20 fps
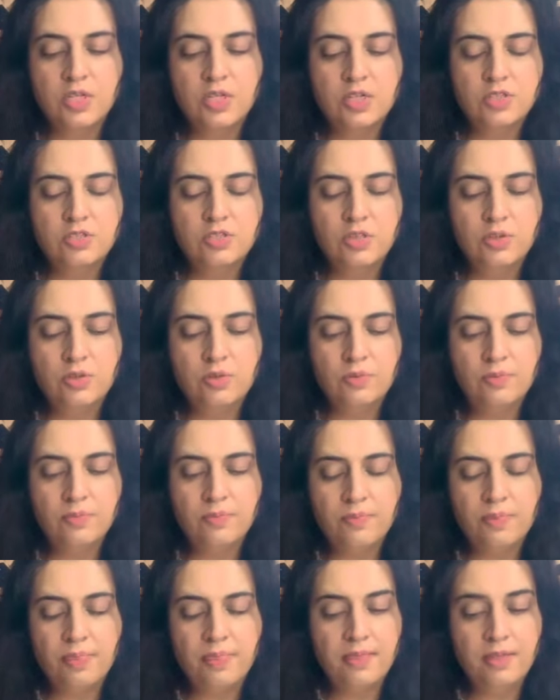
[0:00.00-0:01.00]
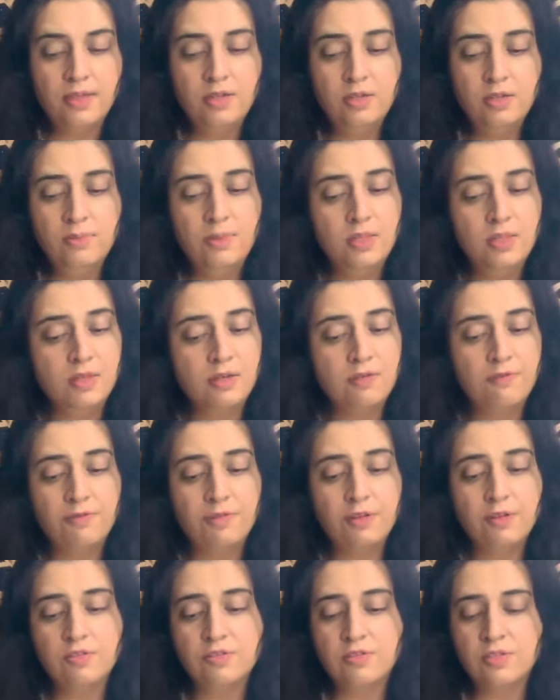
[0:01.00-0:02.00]
So it could be like
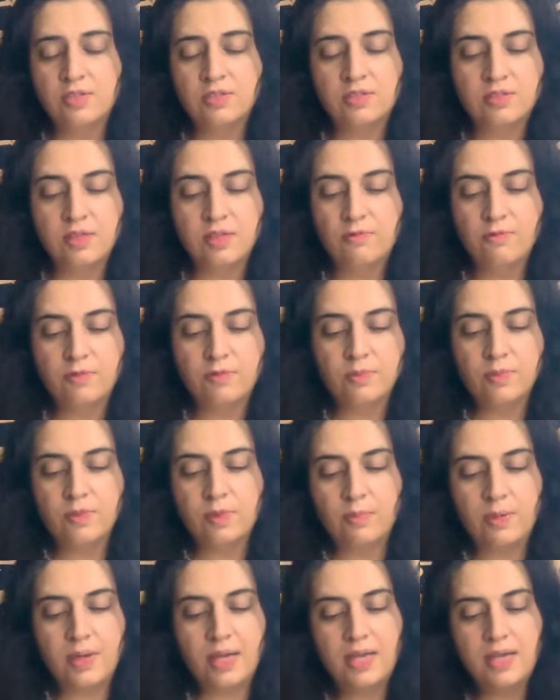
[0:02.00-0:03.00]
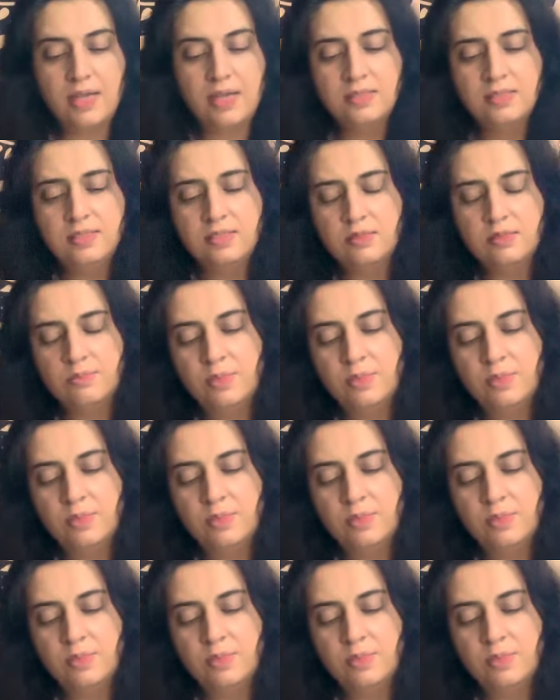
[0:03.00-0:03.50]
fears that stem from the past,